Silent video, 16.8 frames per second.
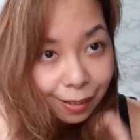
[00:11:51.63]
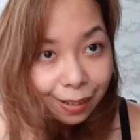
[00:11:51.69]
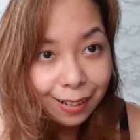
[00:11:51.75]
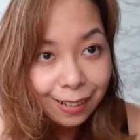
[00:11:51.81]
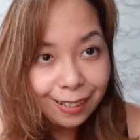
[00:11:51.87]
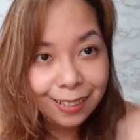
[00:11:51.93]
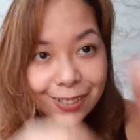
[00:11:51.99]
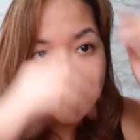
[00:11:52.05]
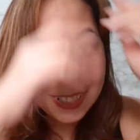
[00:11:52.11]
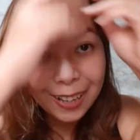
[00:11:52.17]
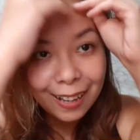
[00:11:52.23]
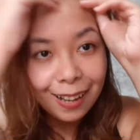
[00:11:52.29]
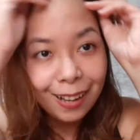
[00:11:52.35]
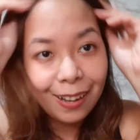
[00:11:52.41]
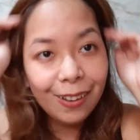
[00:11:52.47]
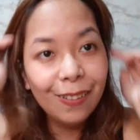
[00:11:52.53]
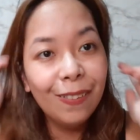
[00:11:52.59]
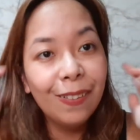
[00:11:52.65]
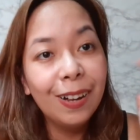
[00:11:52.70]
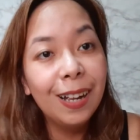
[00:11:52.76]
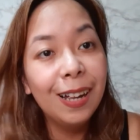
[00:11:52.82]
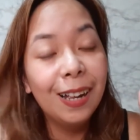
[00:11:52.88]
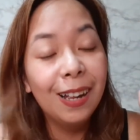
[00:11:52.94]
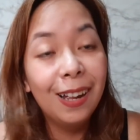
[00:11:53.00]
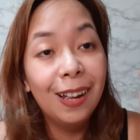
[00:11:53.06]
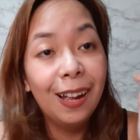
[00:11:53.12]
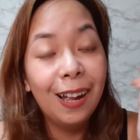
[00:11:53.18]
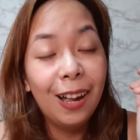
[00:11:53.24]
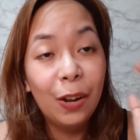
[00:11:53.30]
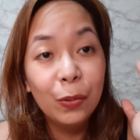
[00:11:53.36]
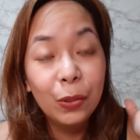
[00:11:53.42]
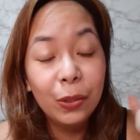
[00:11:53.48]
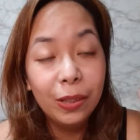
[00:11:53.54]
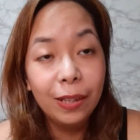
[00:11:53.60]
hindi siya ganong
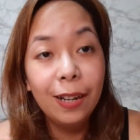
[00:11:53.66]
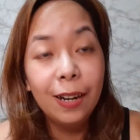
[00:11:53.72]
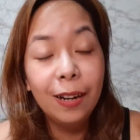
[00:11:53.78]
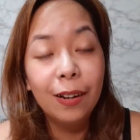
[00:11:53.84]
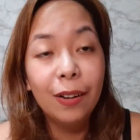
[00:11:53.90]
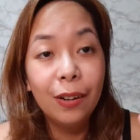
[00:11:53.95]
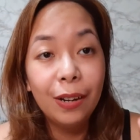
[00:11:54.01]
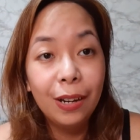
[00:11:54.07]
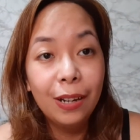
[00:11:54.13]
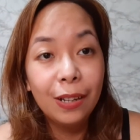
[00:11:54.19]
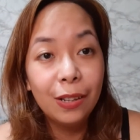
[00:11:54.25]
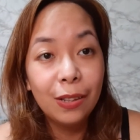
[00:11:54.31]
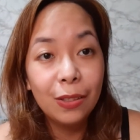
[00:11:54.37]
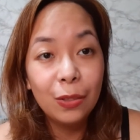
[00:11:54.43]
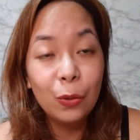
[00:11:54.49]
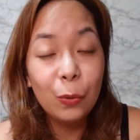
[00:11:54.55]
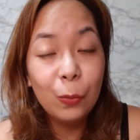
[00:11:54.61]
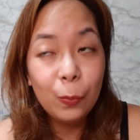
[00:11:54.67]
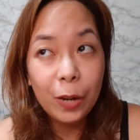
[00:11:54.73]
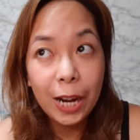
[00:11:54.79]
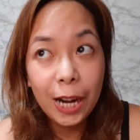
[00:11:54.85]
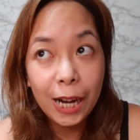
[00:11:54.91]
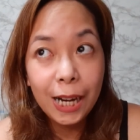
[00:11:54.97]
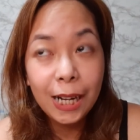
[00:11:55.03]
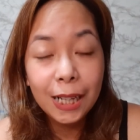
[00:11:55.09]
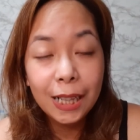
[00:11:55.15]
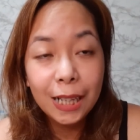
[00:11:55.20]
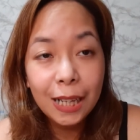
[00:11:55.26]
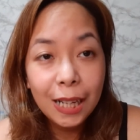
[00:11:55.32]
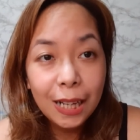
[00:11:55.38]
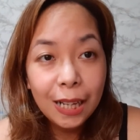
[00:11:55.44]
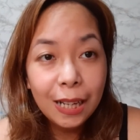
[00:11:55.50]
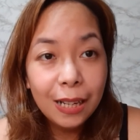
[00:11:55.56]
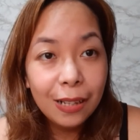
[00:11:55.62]
ka-out there na too bright
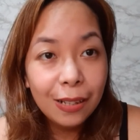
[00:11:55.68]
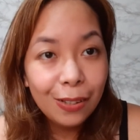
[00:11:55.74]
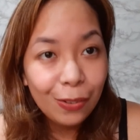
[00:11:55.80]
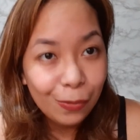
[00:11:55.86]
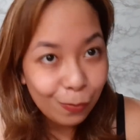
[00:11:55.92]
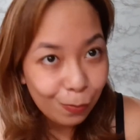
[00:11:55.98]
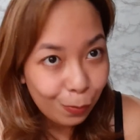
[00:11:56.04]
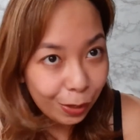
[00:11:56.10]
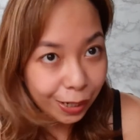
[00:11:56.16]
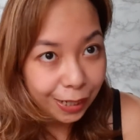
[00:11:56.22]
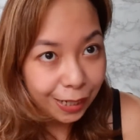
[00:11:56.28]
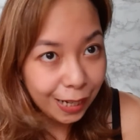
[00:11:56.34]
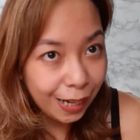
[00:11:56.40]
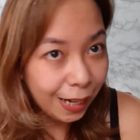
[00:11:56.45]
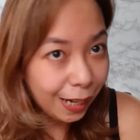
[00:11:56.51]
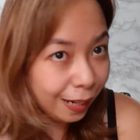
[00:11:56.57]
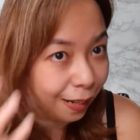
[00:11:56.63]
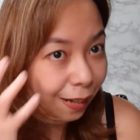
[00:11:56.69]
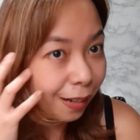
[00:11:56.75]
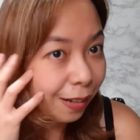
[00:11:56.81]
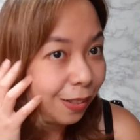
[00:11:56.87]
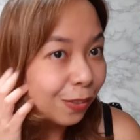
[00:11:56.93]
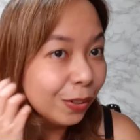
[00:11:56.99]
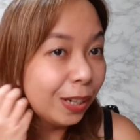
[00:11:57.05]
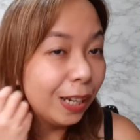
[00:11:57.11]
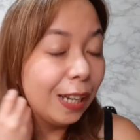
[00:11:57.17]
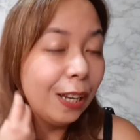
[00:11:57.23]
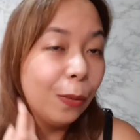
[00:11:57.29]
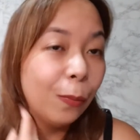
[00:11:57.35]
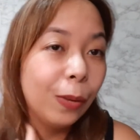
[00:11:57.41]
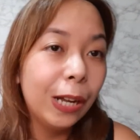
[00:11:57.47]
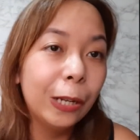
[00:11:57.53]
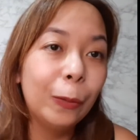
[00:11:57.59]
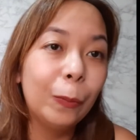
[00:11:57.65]
yung blonde highlight. So,
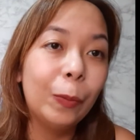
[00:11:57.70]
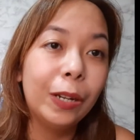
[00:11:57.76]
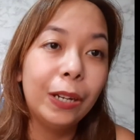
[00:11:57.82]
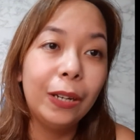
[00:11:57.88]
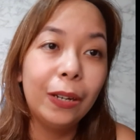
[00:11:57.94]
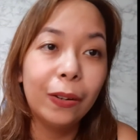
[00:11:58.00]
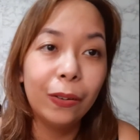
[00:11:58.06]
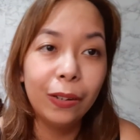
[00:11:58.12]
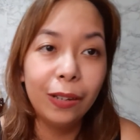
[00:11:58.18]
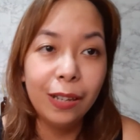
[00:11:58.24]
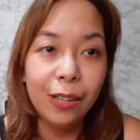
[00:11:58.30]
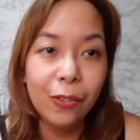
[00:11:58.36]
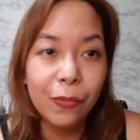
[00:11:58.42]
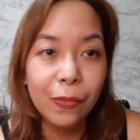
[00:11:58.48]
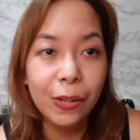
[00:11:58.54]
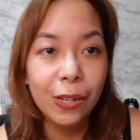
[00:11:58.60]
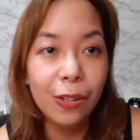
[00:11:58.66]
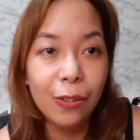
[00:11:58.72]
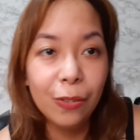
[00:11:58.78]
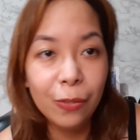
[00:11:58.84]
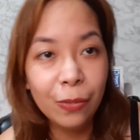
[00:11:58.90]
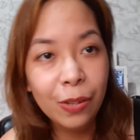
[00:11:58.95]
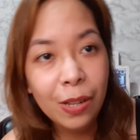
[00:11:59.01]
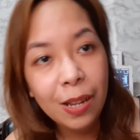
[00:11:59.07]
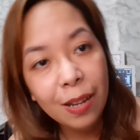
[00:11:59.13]
naninibago pa rin ako. And even yung